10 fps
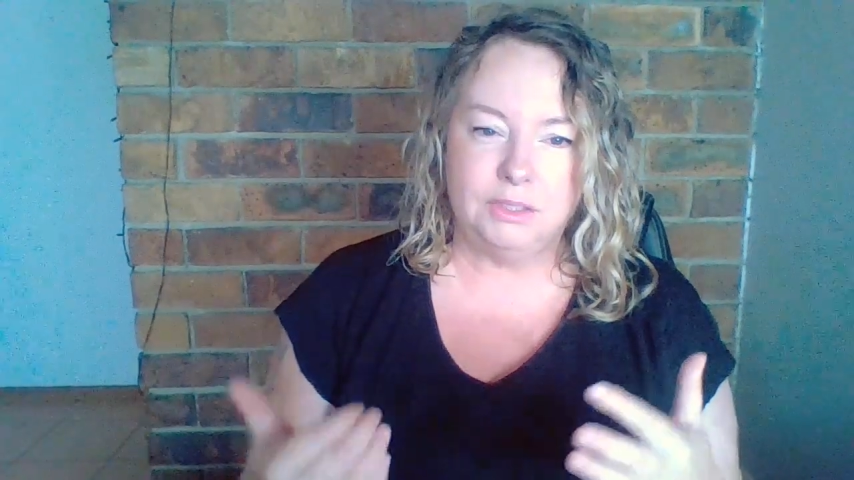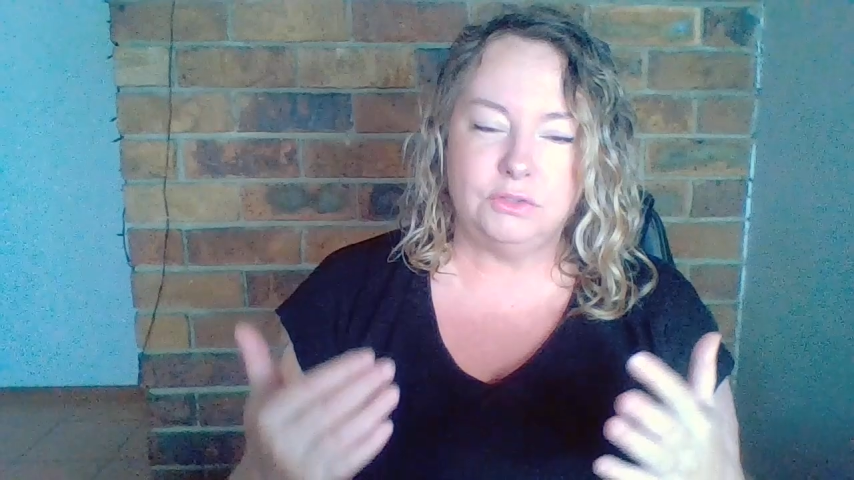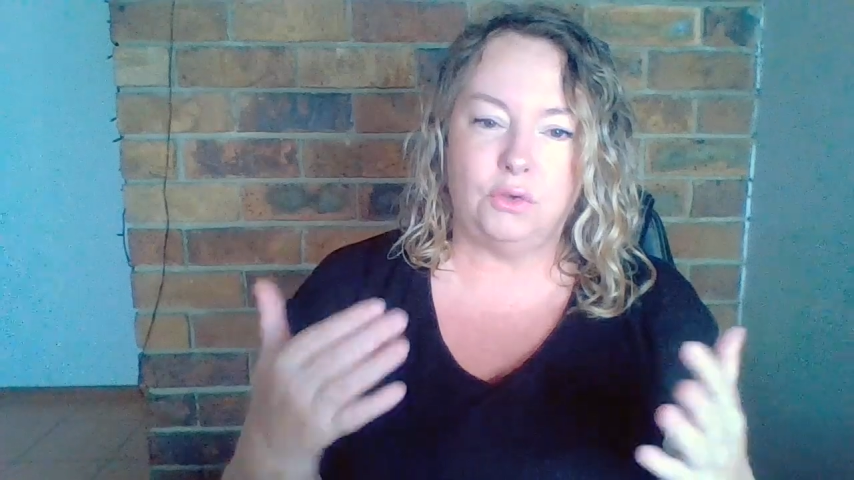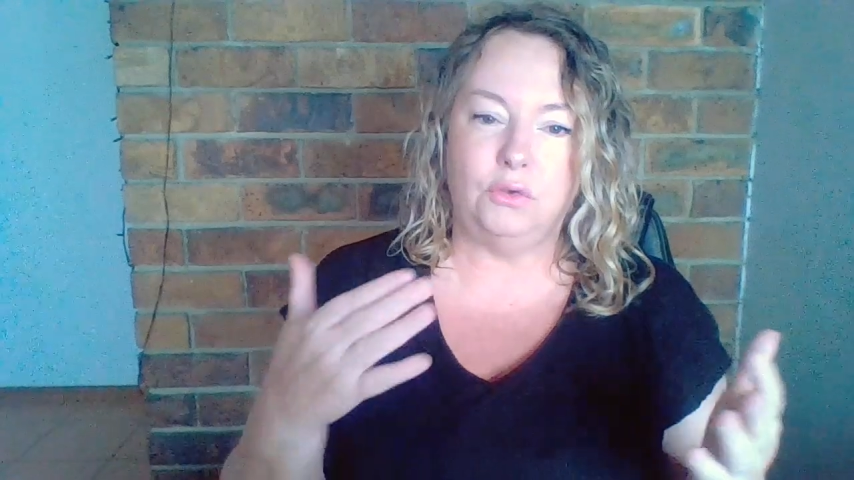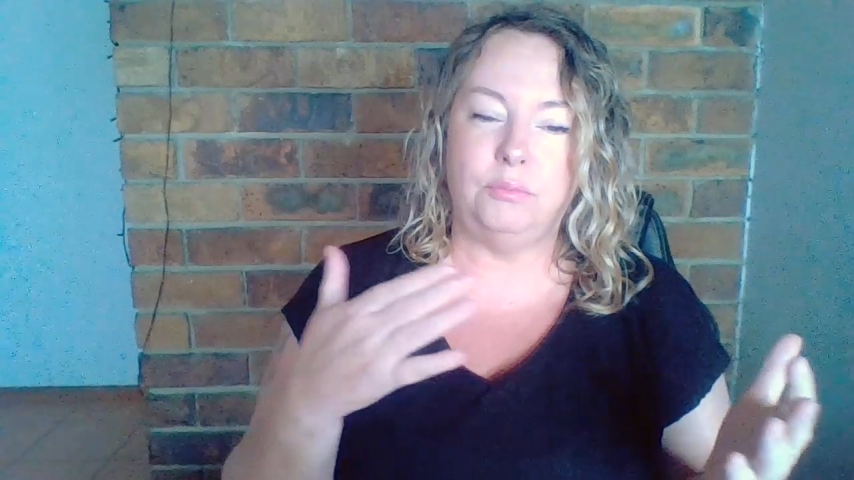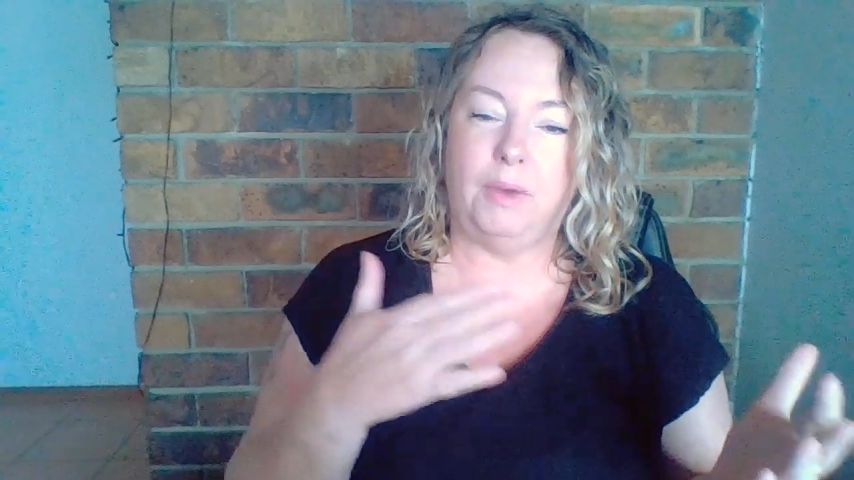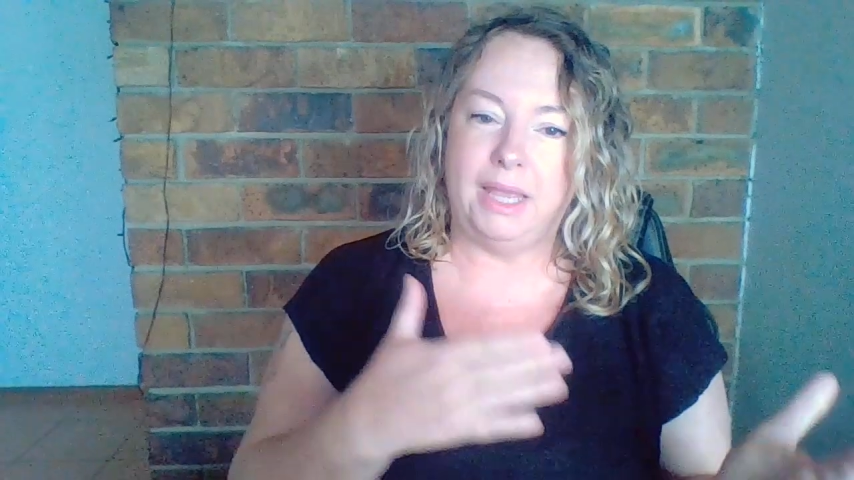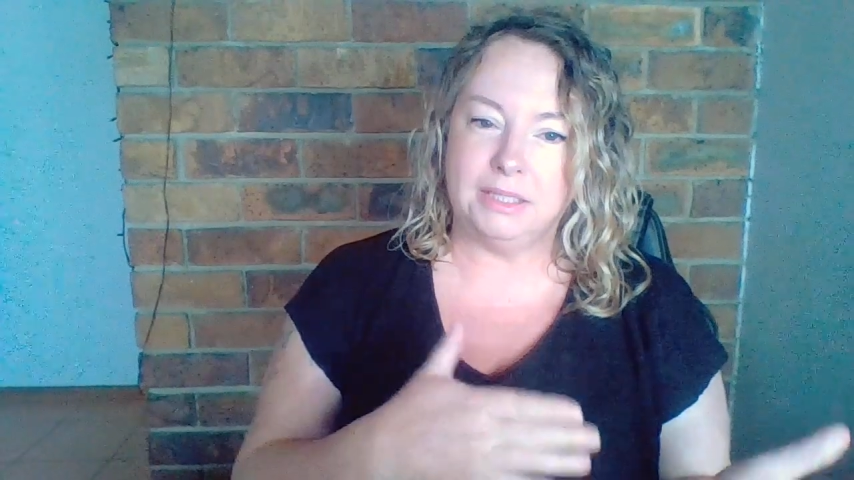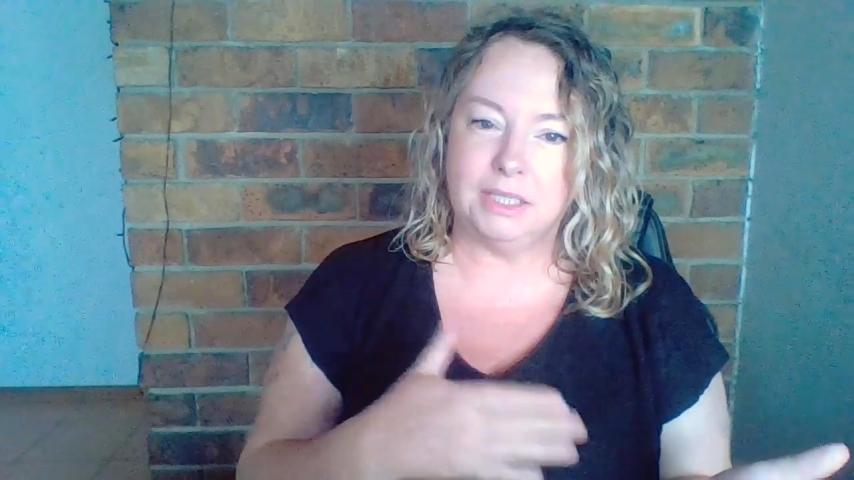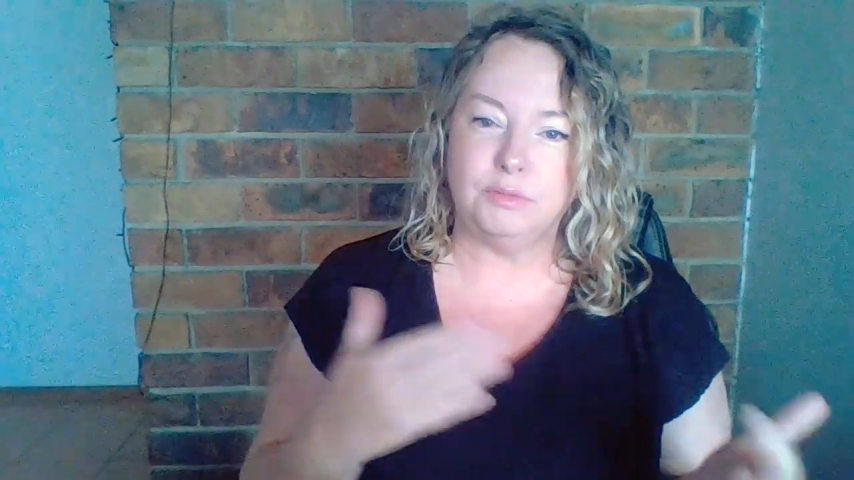so
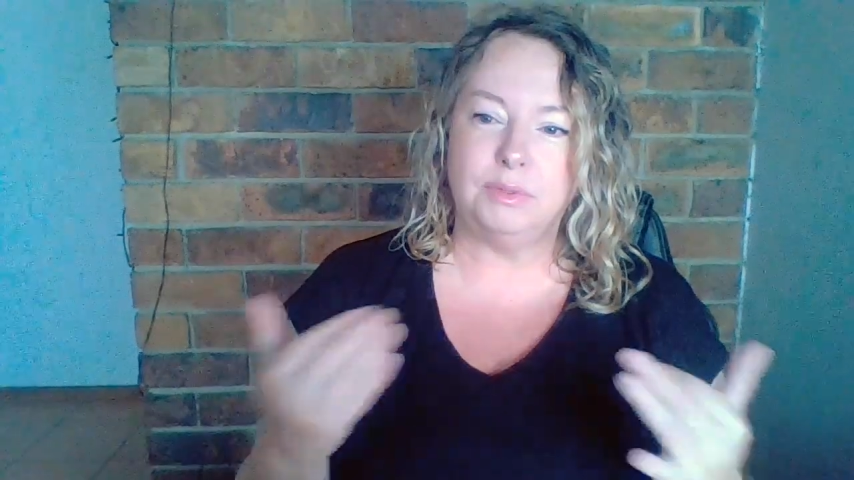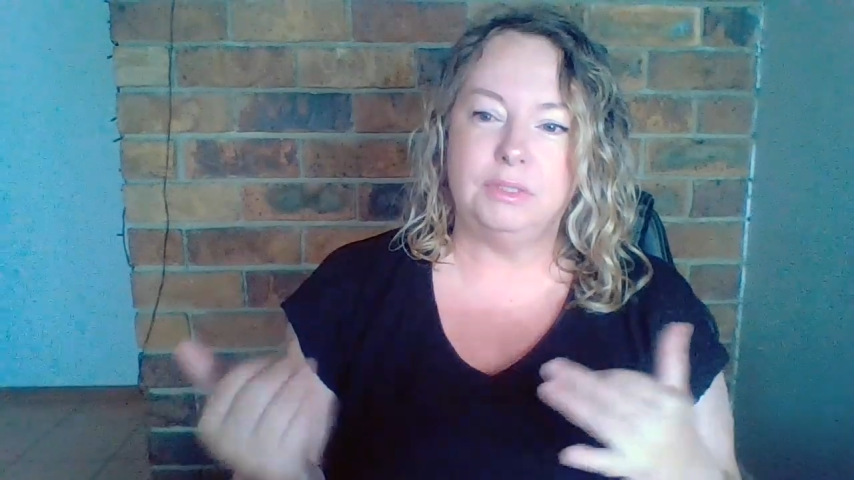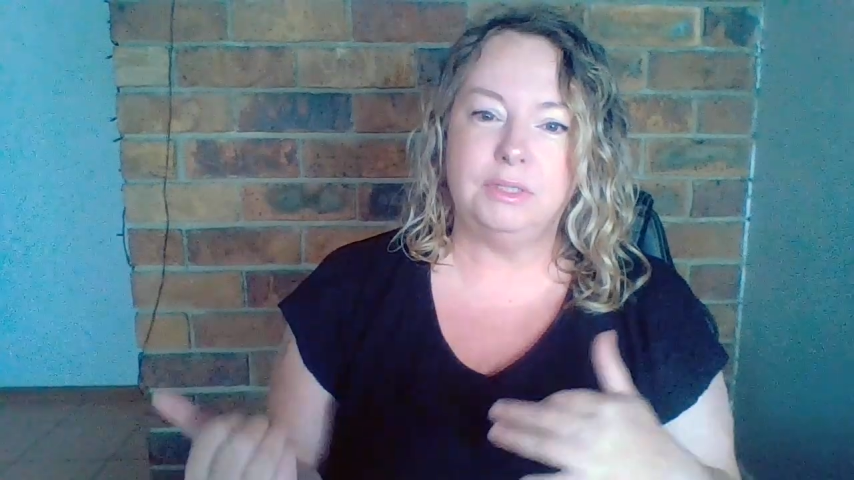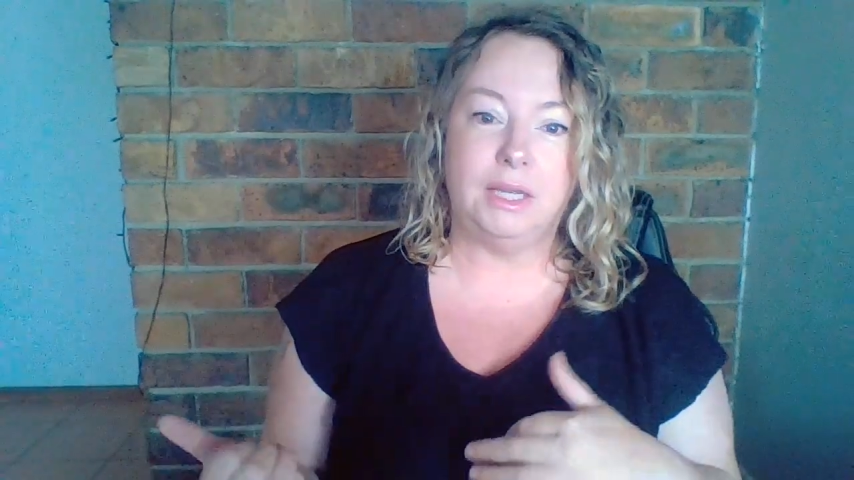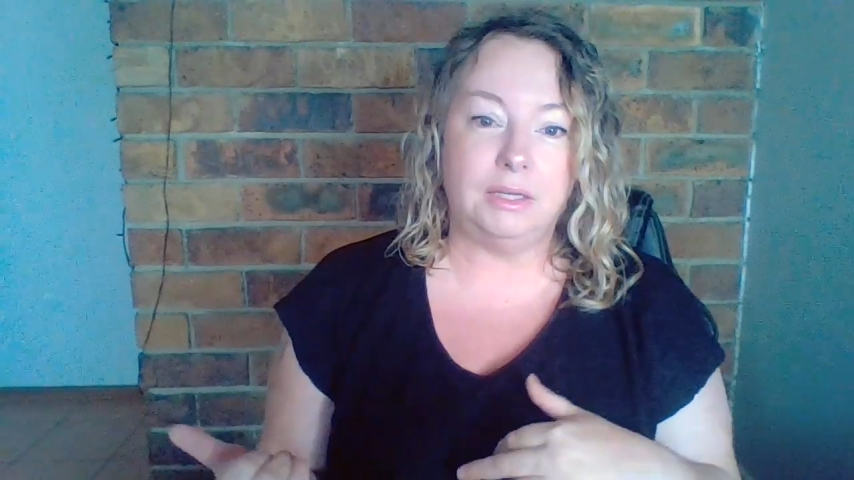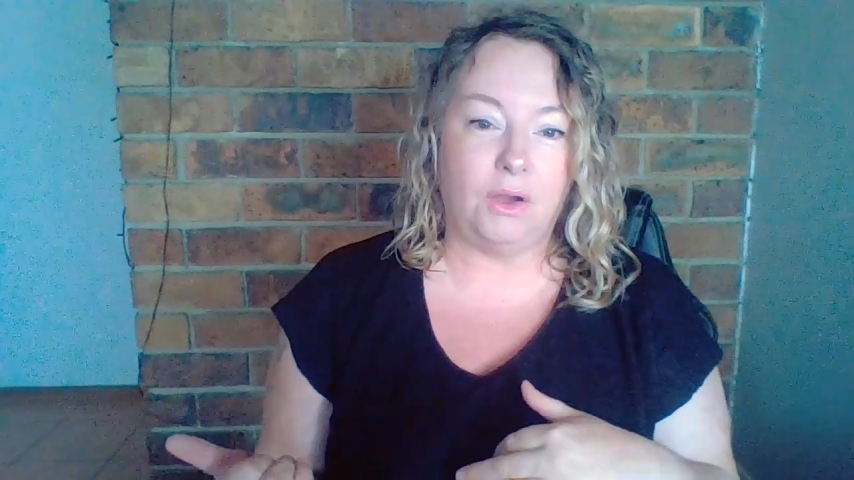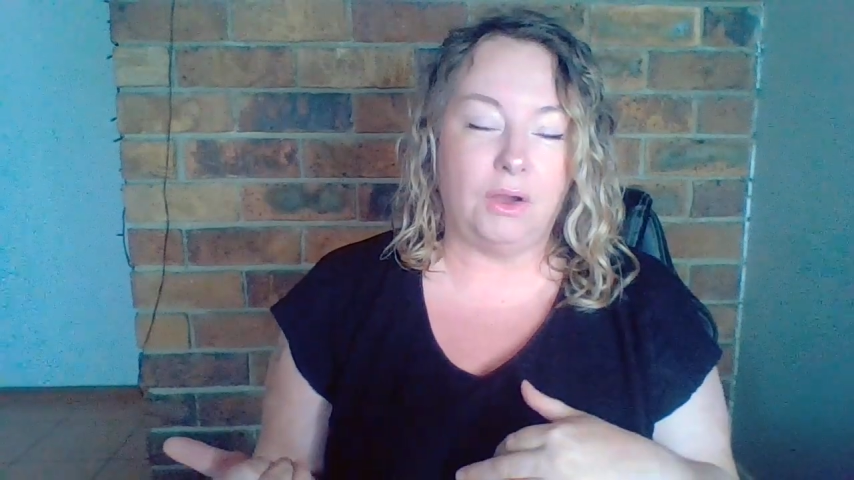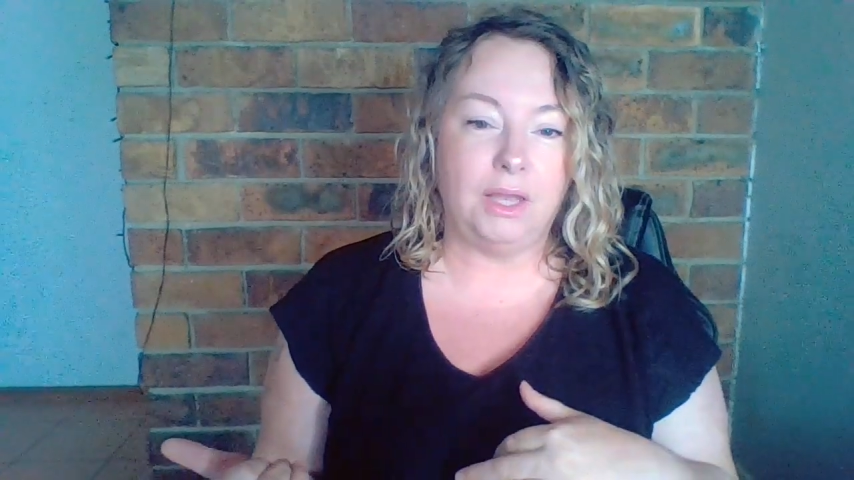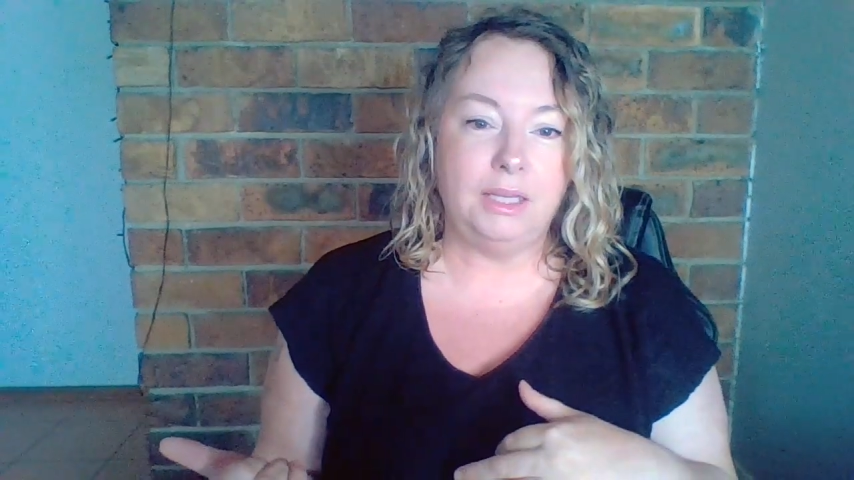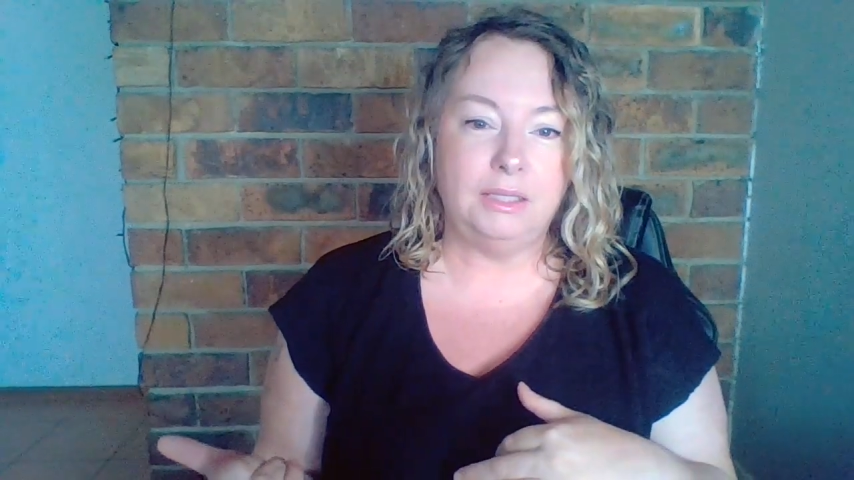my ex-husband and
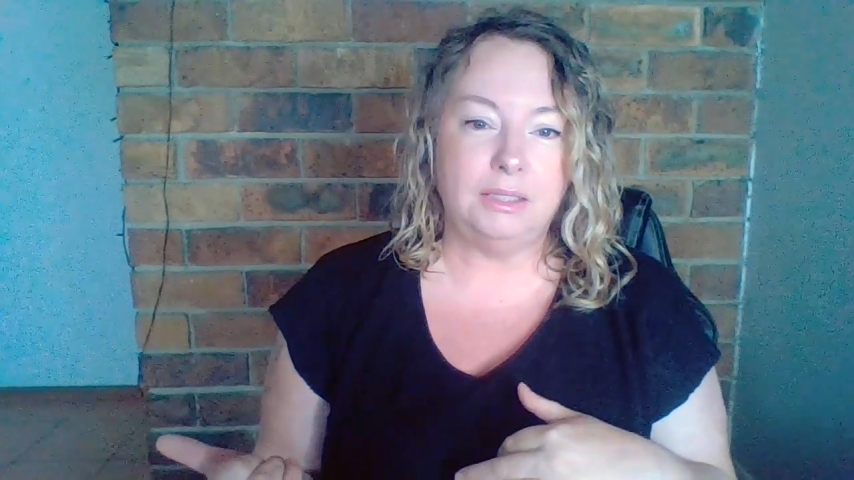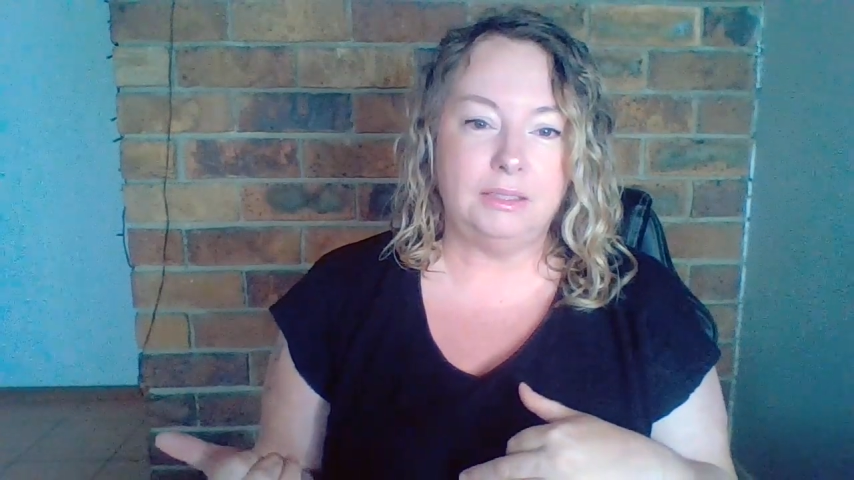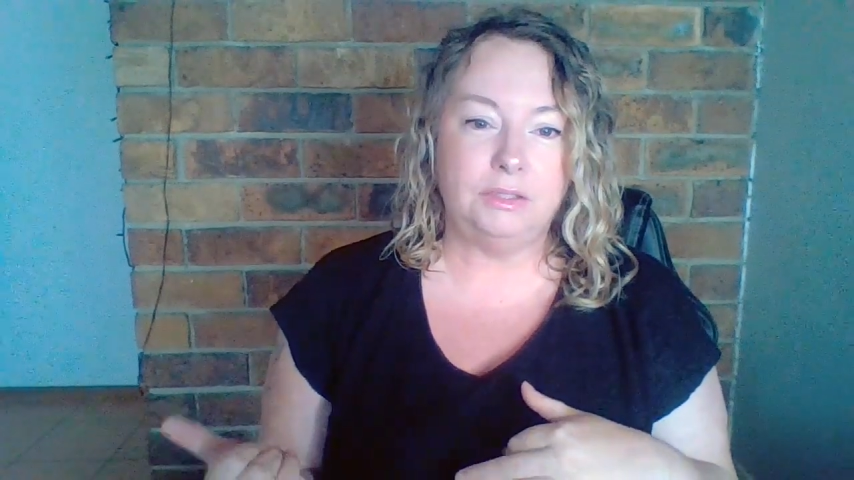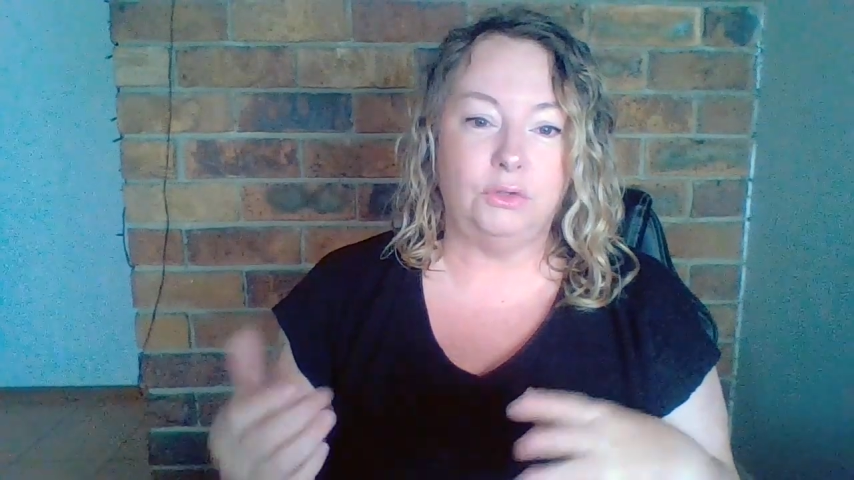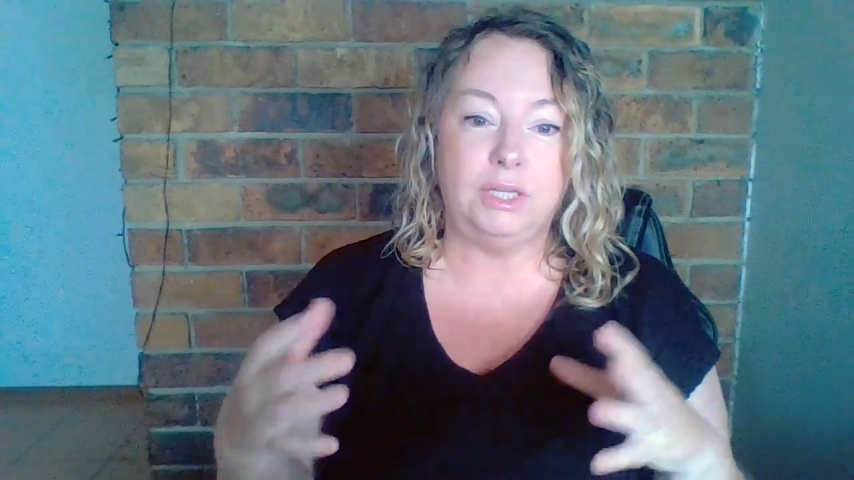I you know,